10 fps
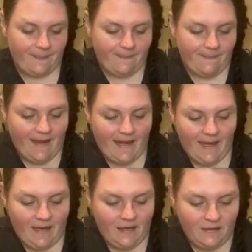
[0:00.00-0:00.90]

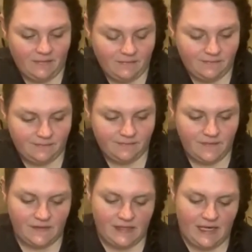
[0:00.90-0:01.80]
than
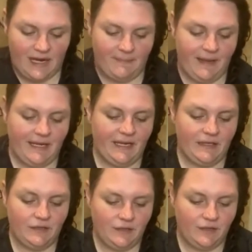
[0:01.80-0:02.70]
to not make it.
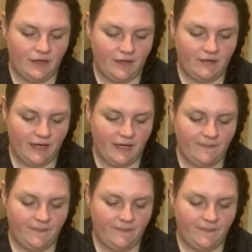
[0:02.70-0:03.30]
So, all right.